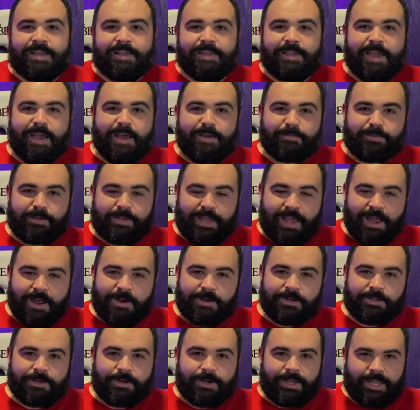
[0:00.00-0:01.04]
You have a
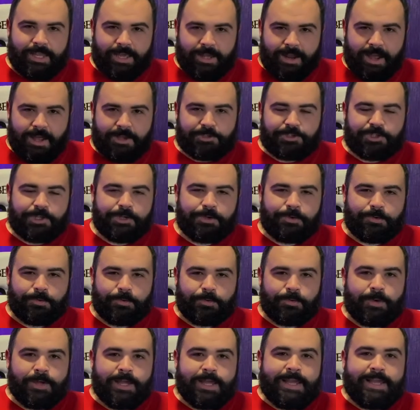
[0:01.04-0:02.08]
character, Igarashi,
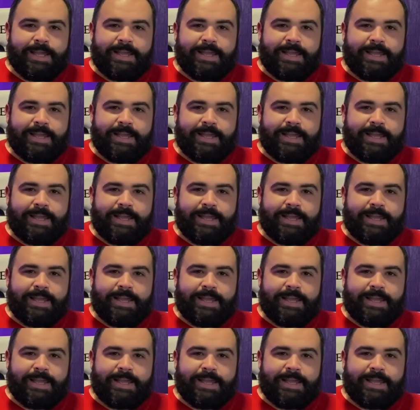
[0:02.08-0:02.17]
who